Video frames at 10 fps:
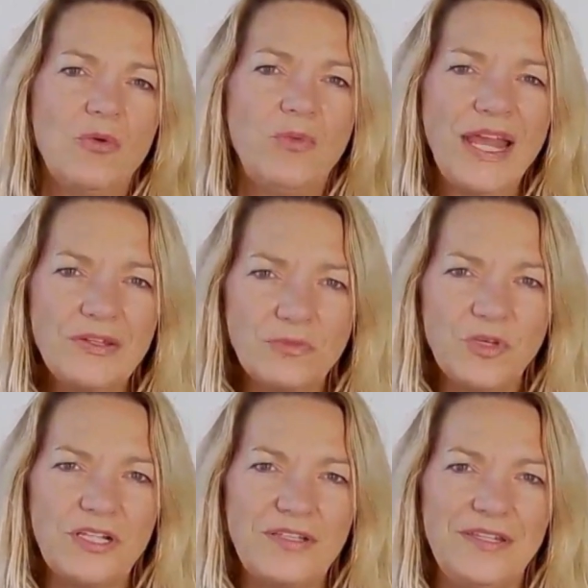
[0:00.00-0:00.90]
When
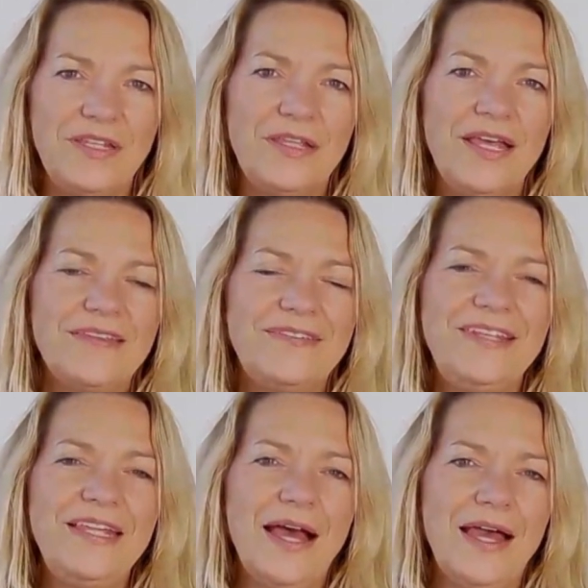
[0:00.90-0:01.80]
will the
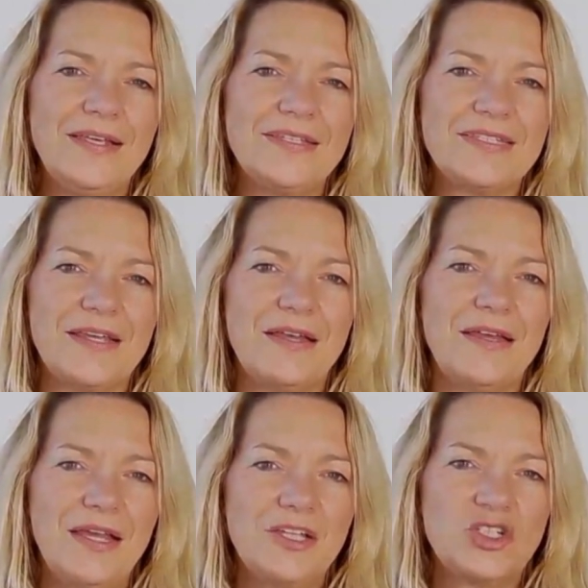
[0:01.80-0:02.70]
sea ice
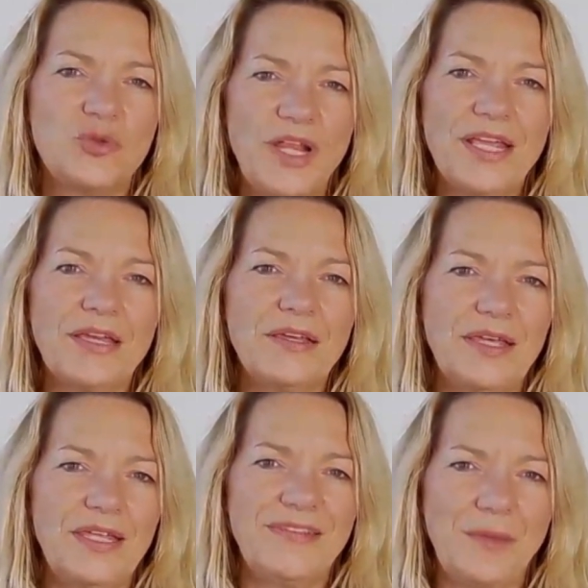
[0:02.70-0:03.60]
uh, shrink
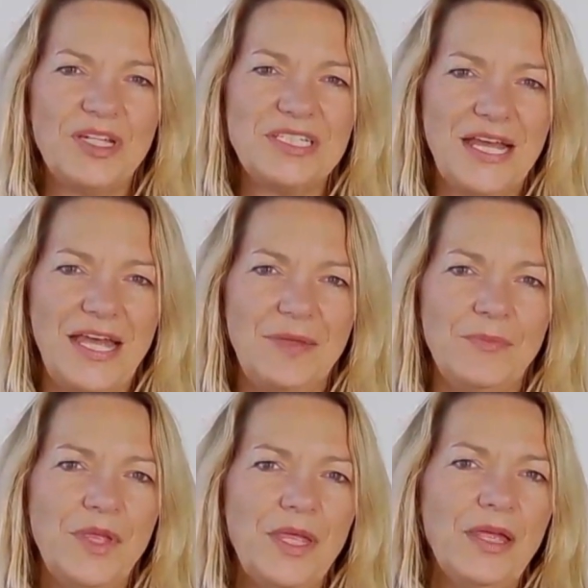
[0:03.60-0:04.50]
in
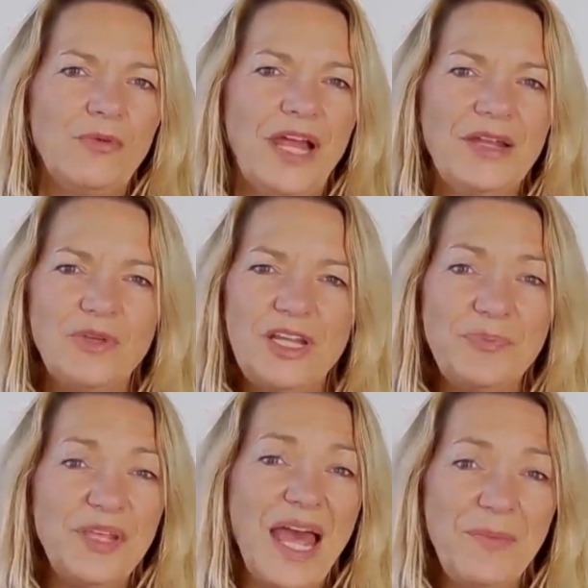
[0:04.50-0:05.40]
summertime? When will
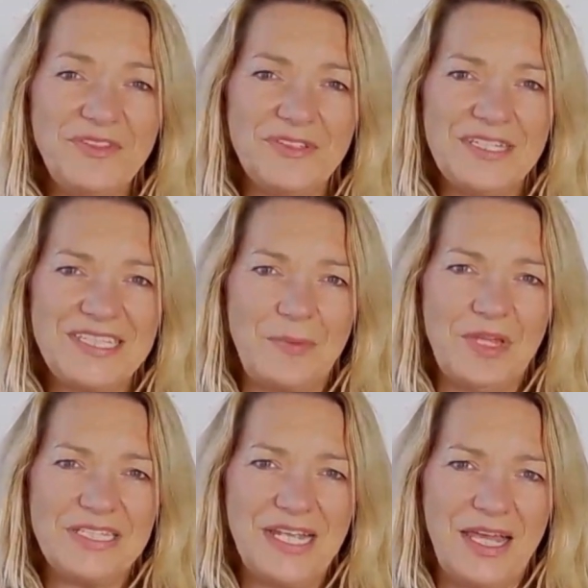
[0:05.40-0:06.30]
it be absent in
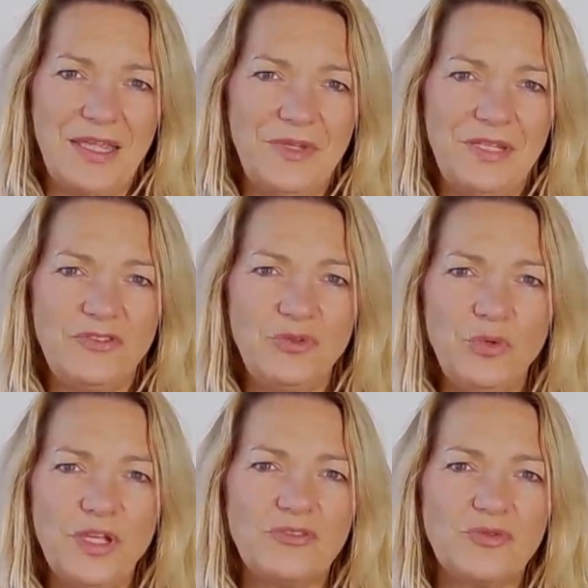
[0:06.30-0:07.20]
summertime? In
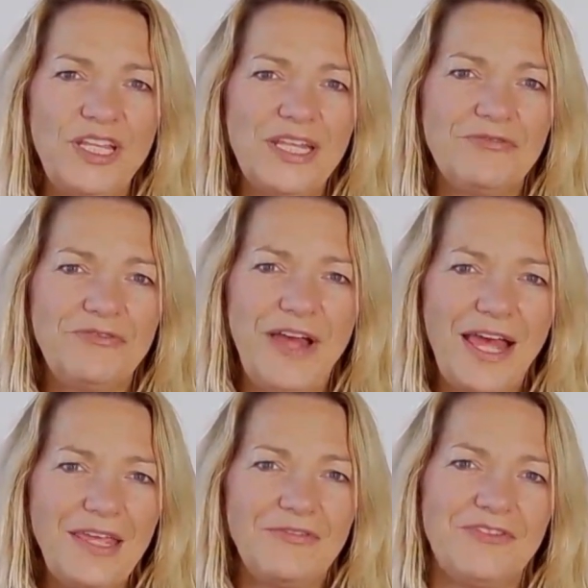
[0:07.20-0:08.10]
two, in three, in
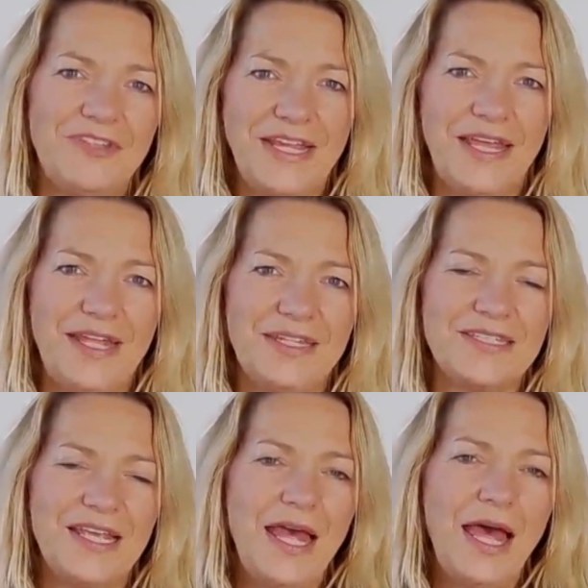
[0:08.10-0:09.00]
five
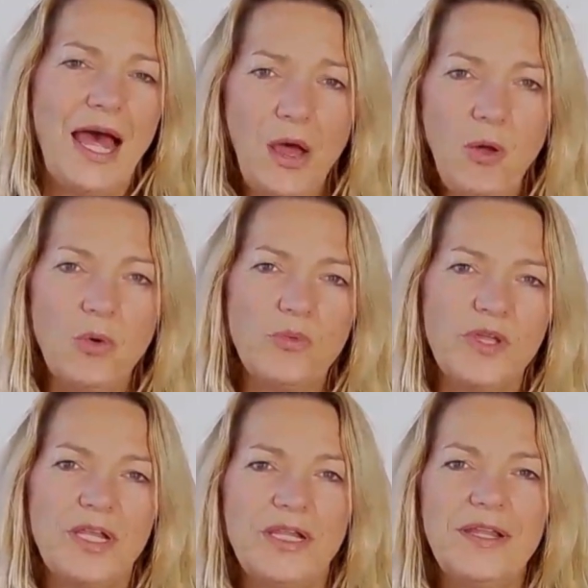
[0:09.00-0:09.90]
decades? how
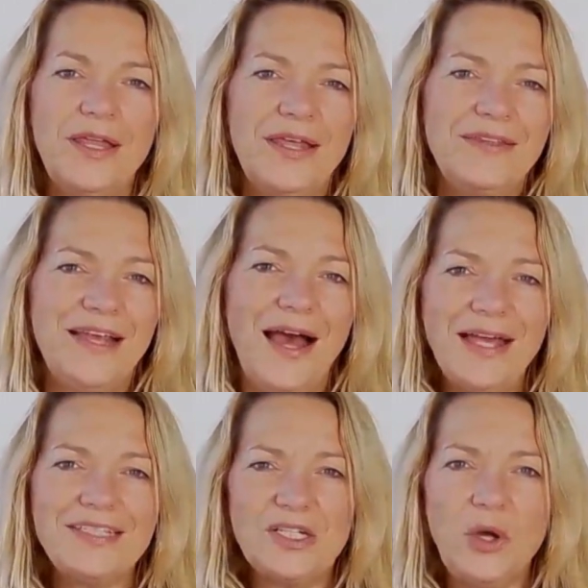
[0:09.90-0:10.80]
will the
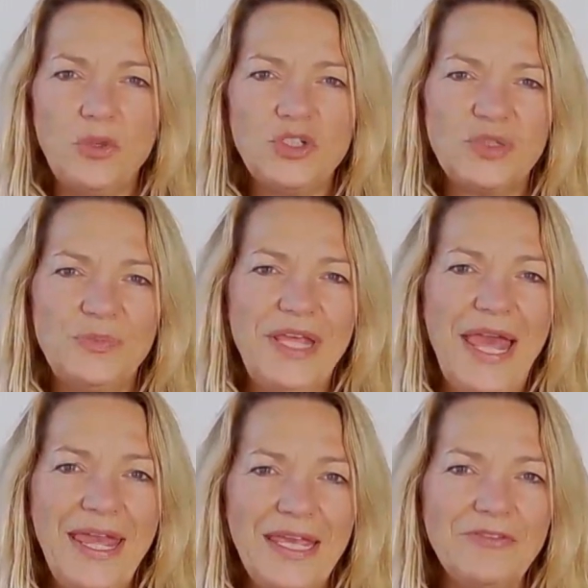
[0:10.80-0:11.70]
Arctic Ocean
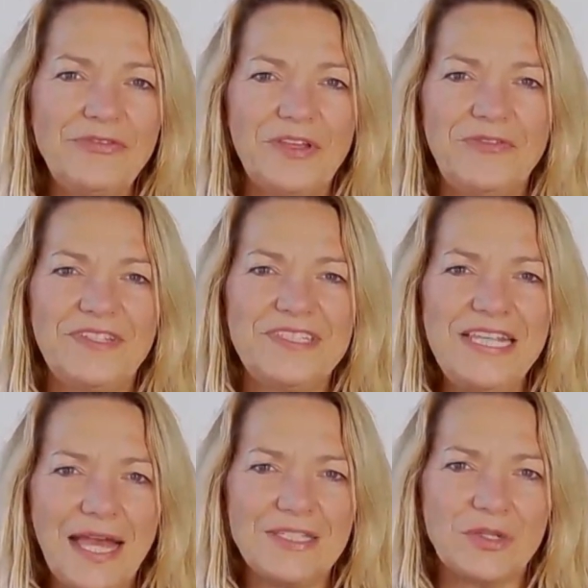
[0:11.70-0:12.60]
behave if the
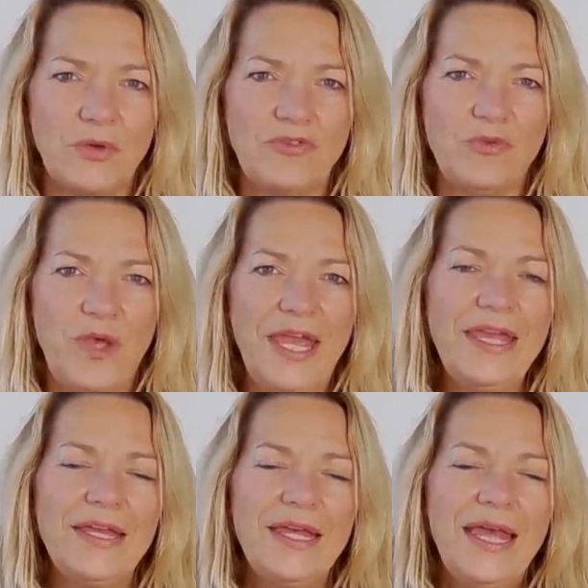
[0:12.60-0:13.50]
sea ice goes
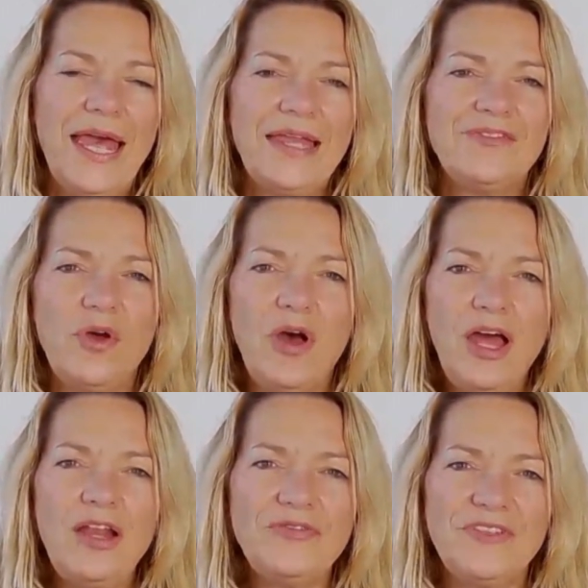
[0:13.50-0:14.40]
away? And so
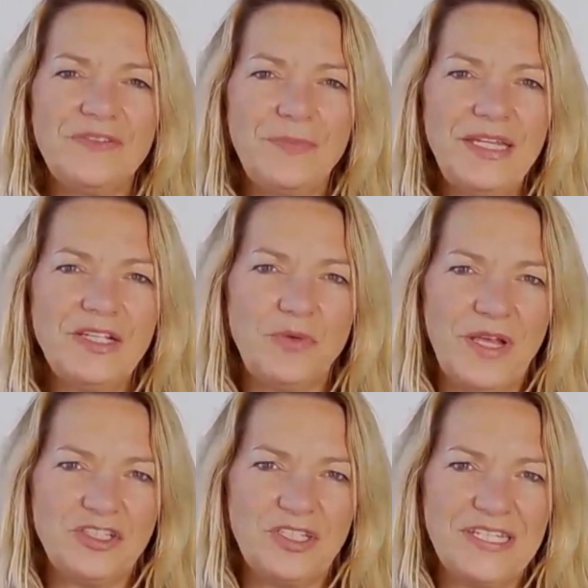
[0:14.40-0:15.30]
all of these many
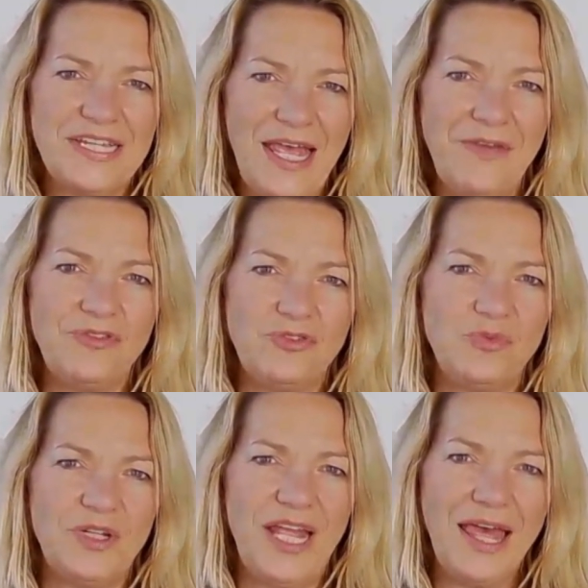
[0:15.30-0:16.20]
questions that have to do
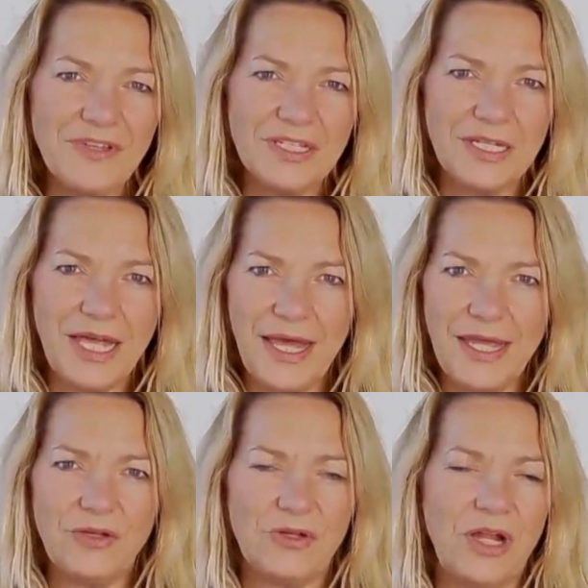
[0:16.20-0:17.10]
with having an
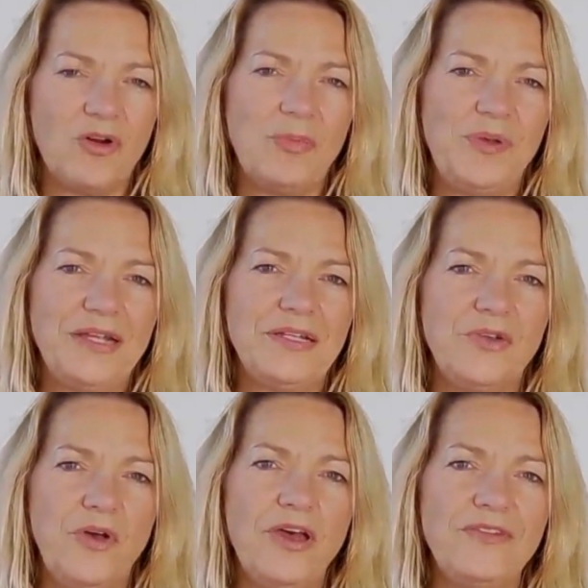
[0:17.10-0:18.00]
eye on our planet
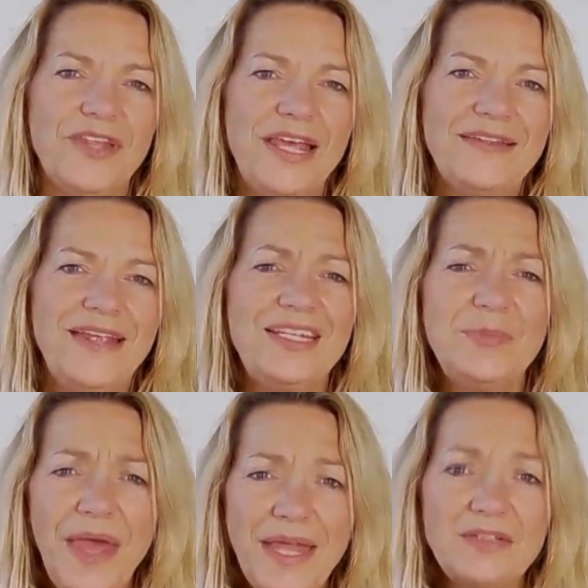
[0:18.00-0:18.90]
Earth, they
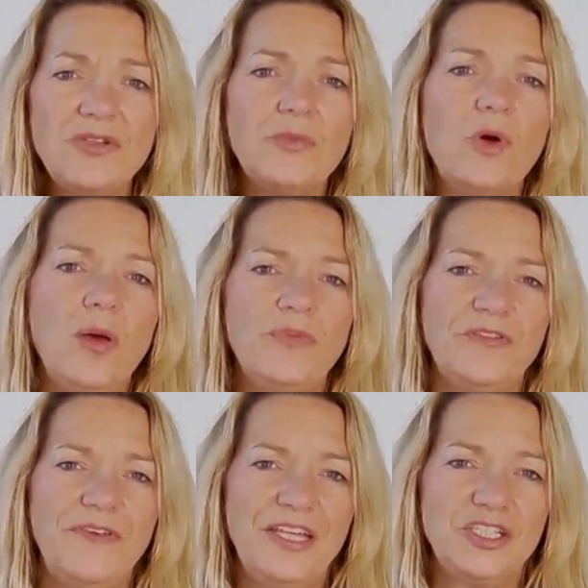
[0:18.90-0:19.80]
depend on more
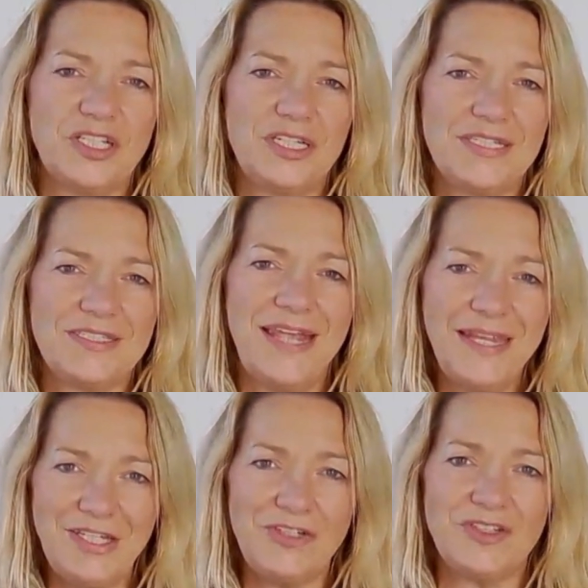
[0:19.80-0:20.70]
observations.
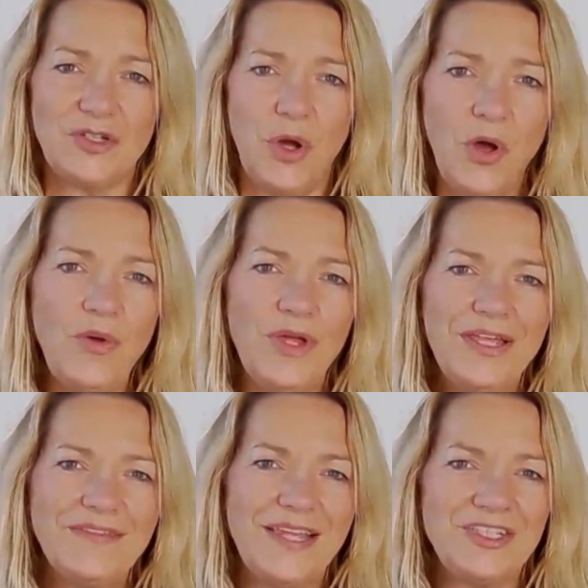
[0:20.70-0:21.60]
Ten years ago,
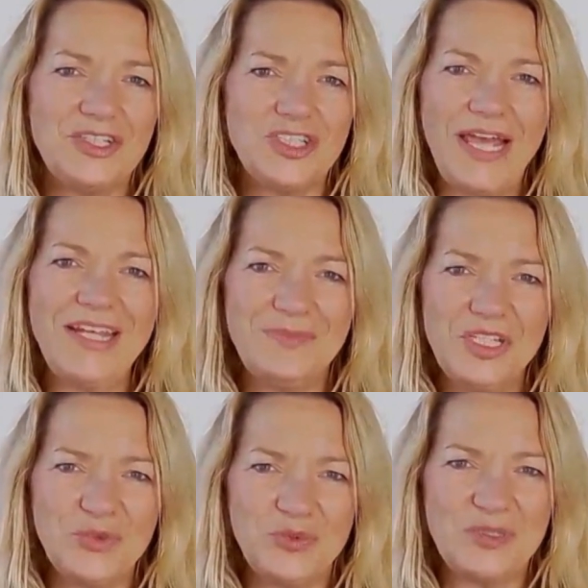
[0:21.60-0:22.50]
such a giant
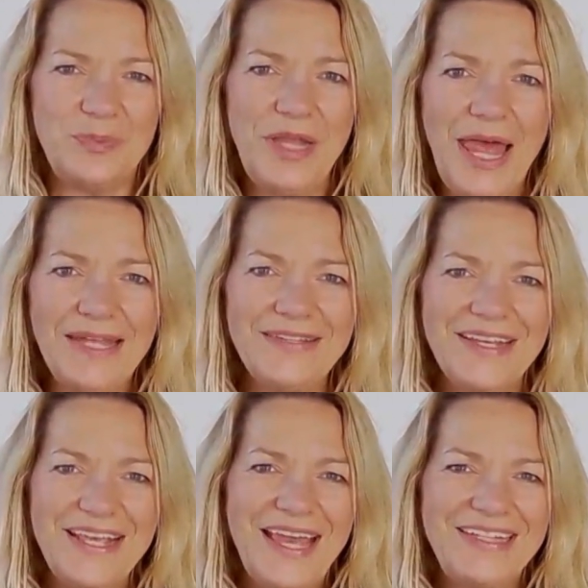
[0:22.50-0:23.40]
mission was planned
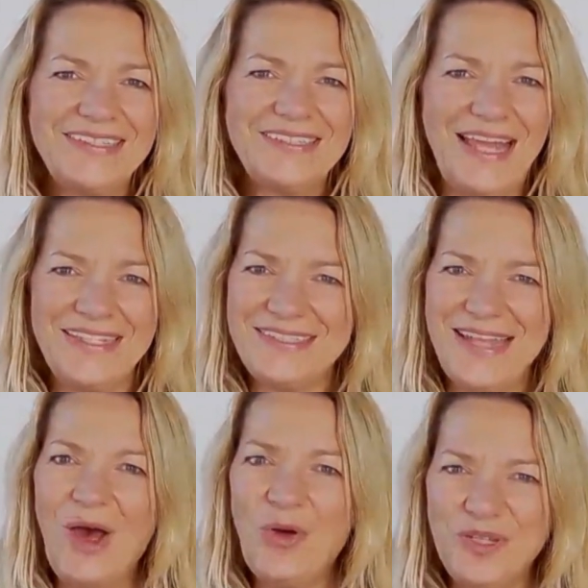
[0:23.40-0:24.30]
and it has
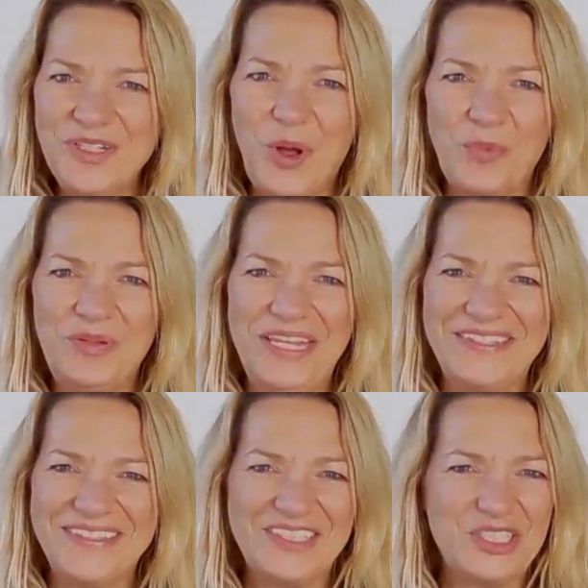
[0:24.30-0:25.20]
now been
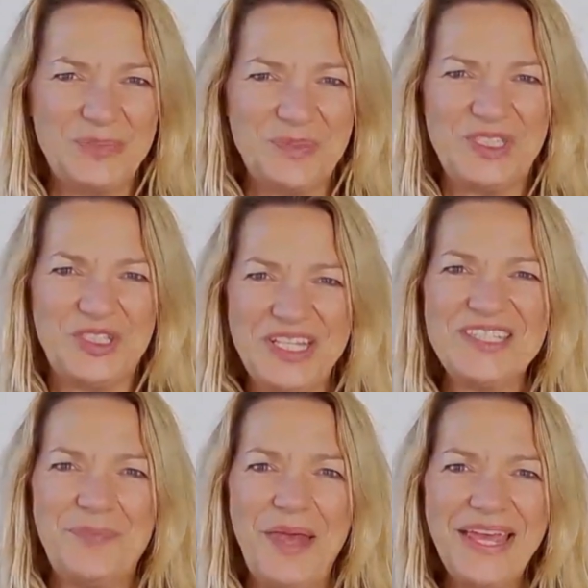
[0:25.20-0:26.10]
completed. The ship is
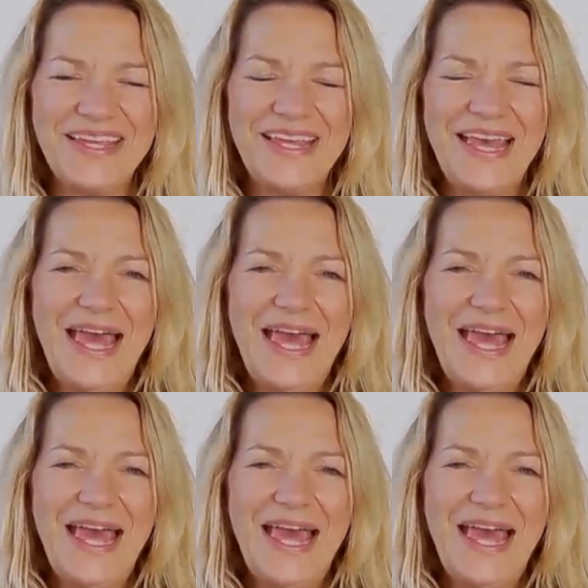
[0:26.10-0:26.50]
just back.